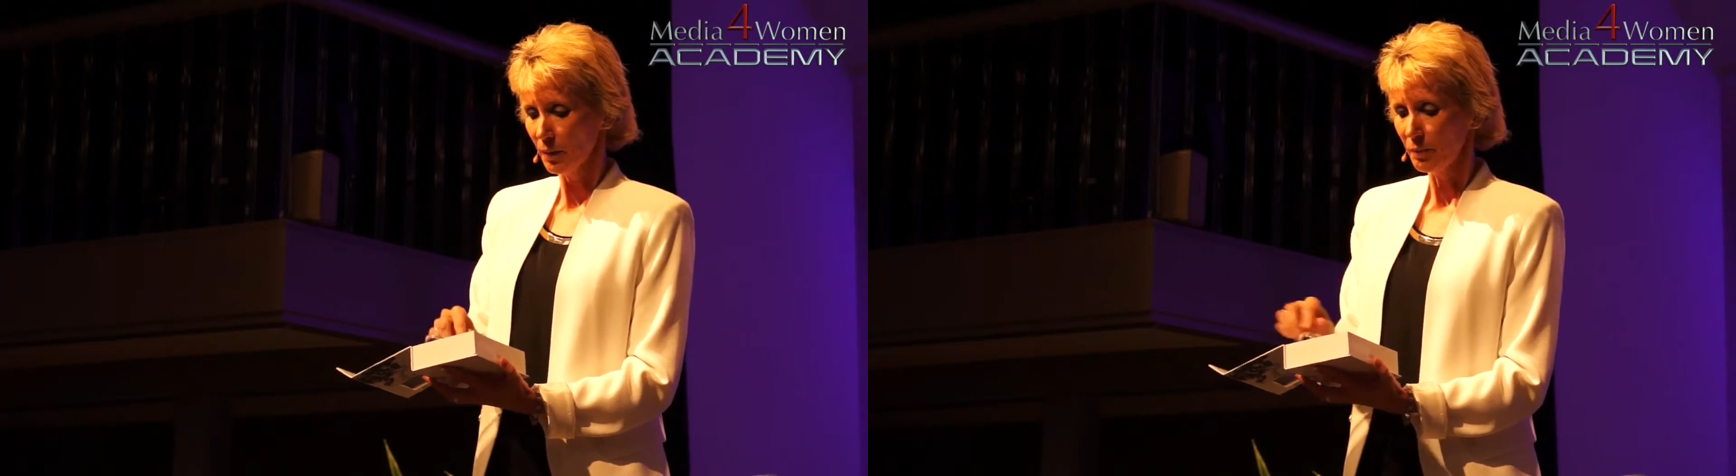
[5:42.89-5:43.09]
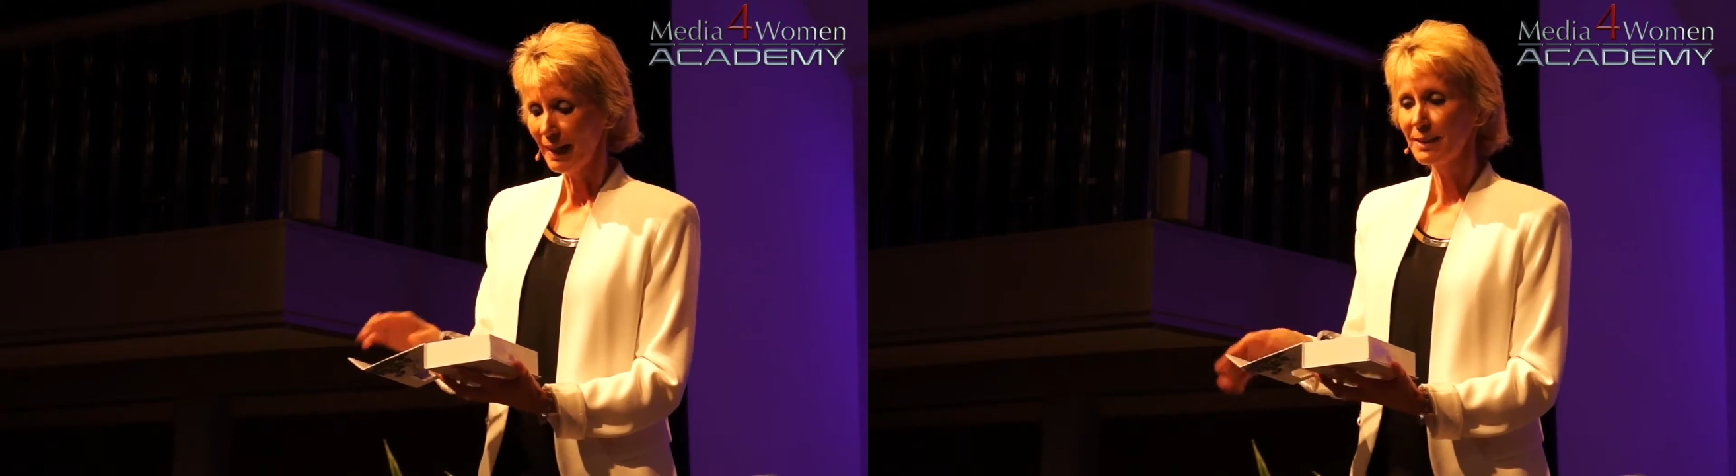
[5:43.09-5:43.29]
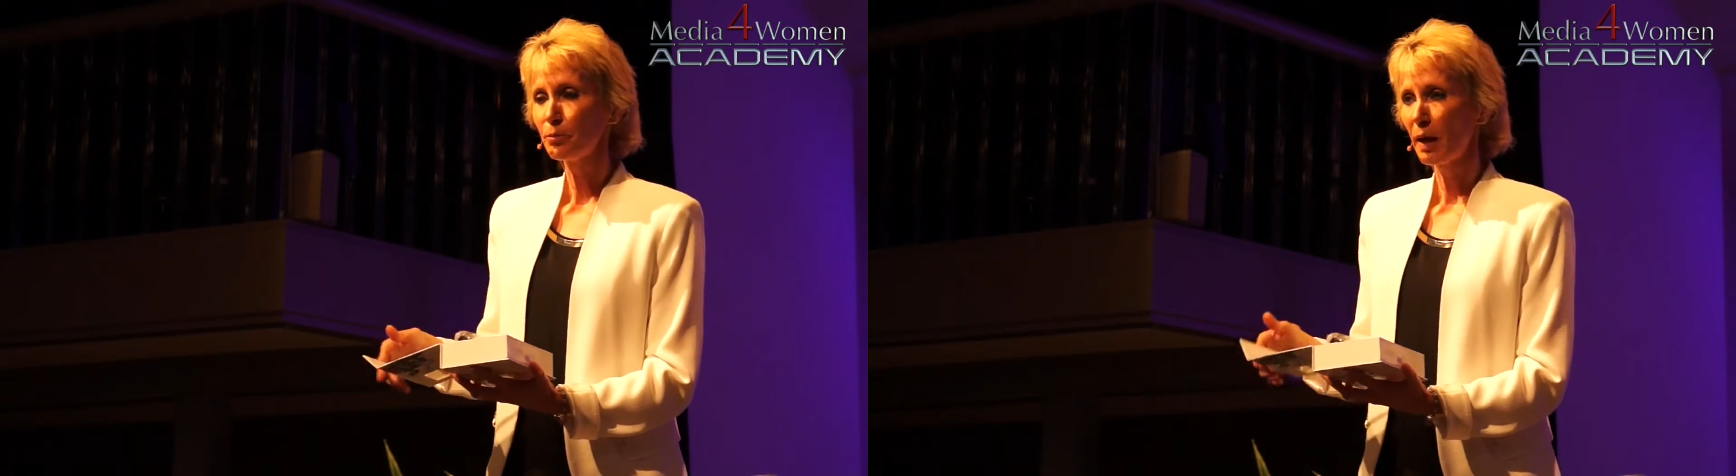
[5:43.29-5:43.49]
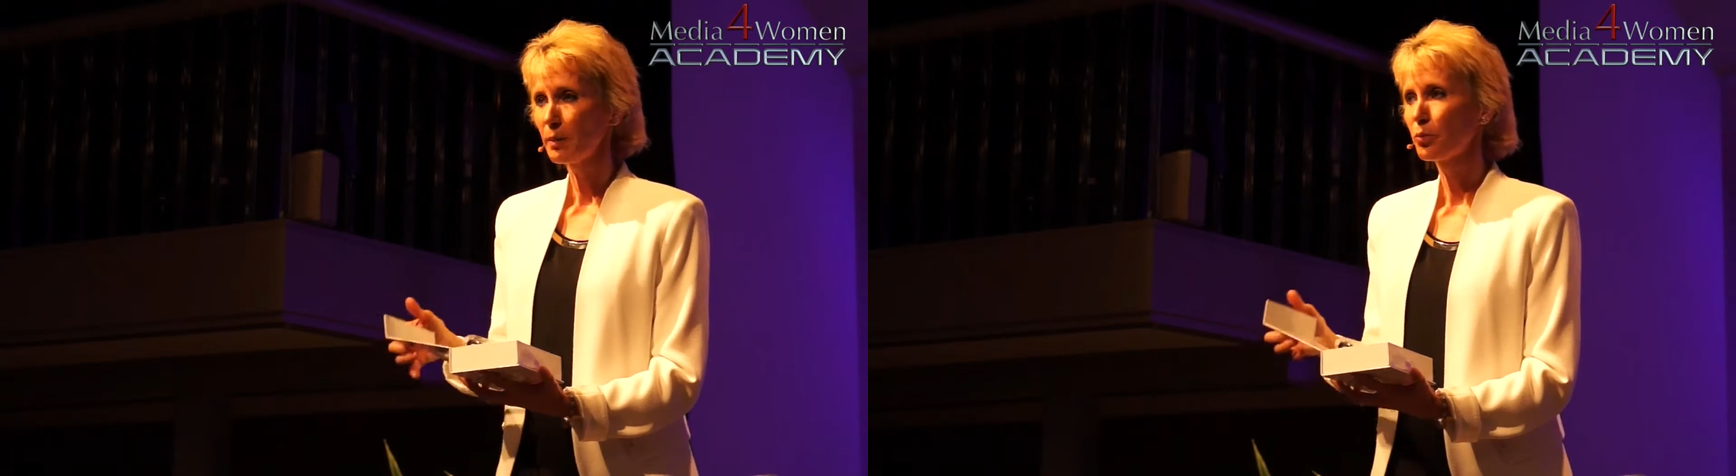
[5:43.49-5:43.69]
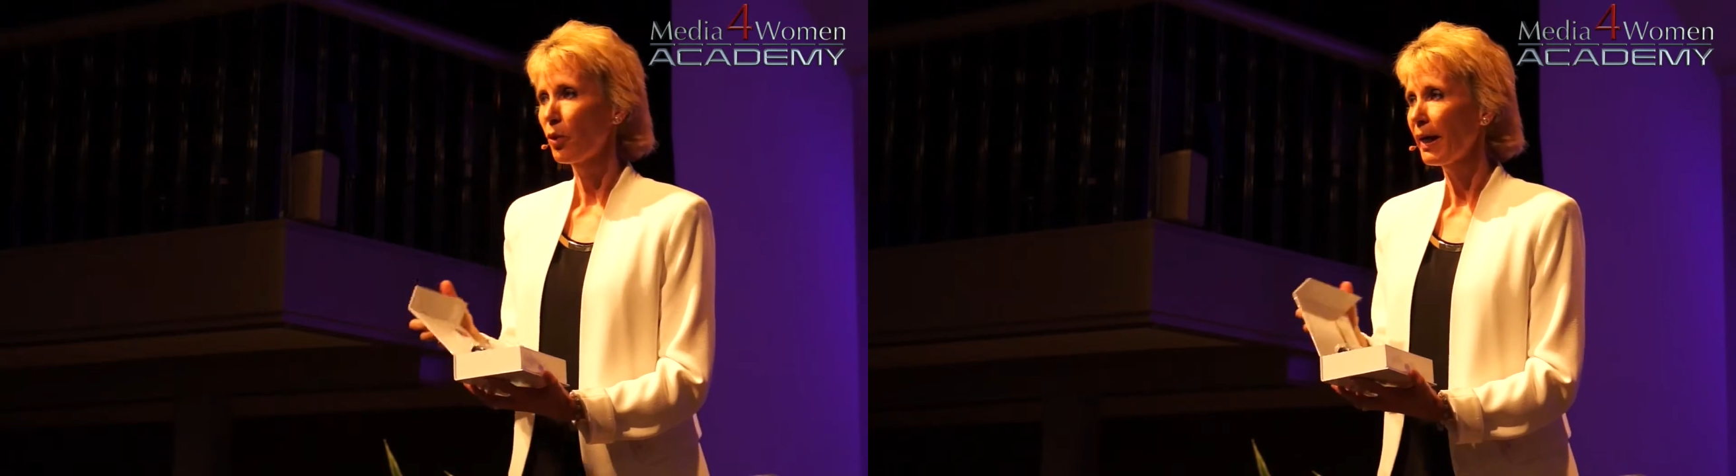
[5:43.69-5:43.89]

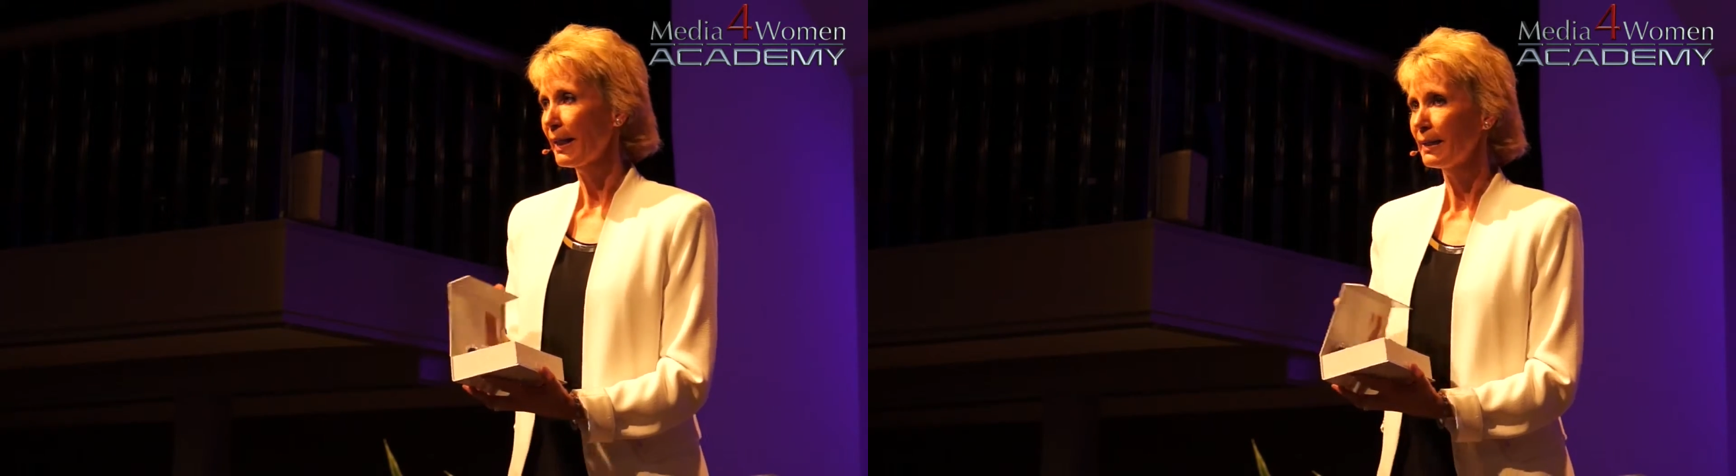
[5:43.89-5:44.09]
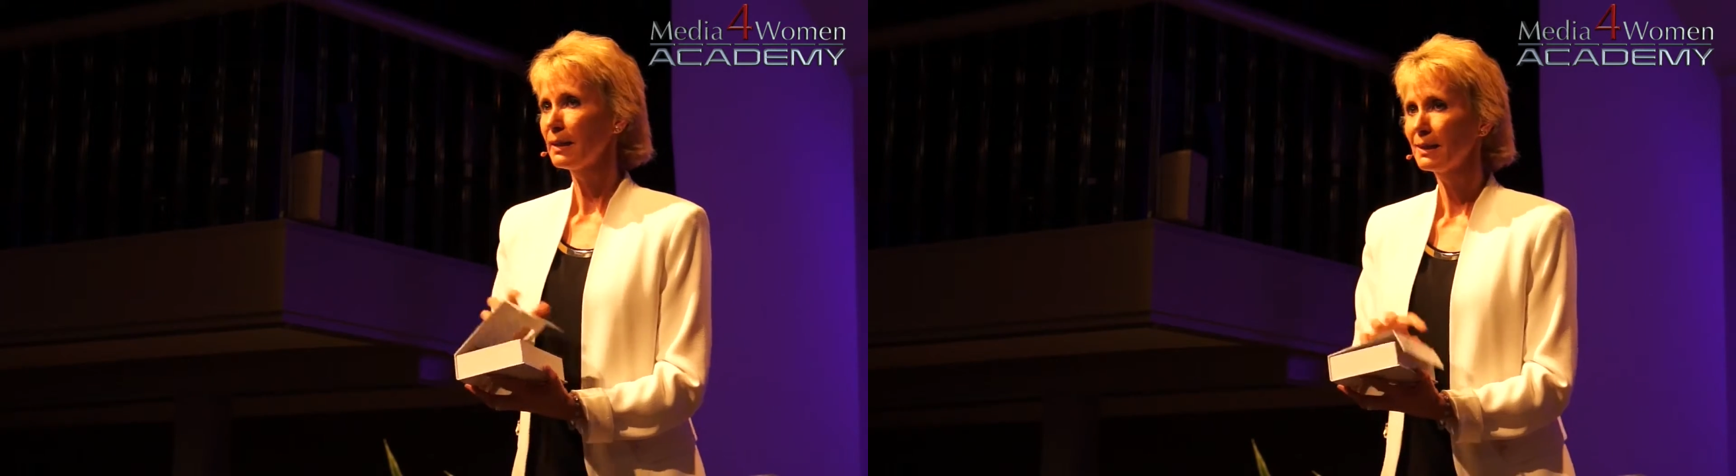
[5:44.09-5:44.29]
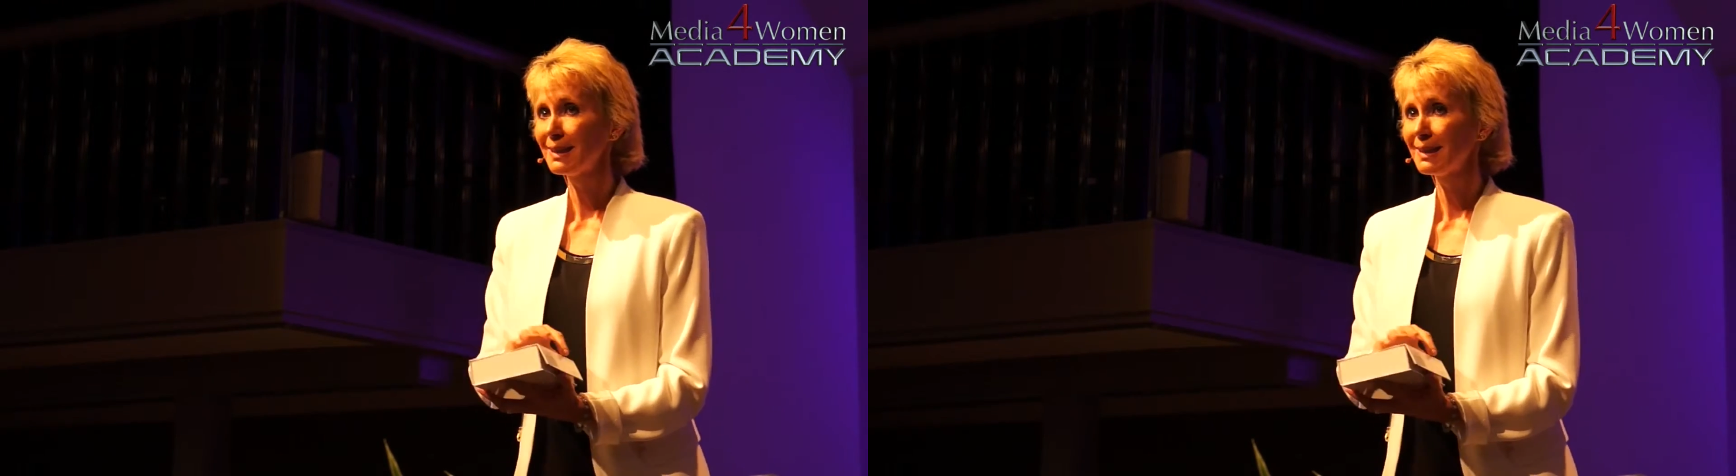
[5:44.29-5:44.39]
my brain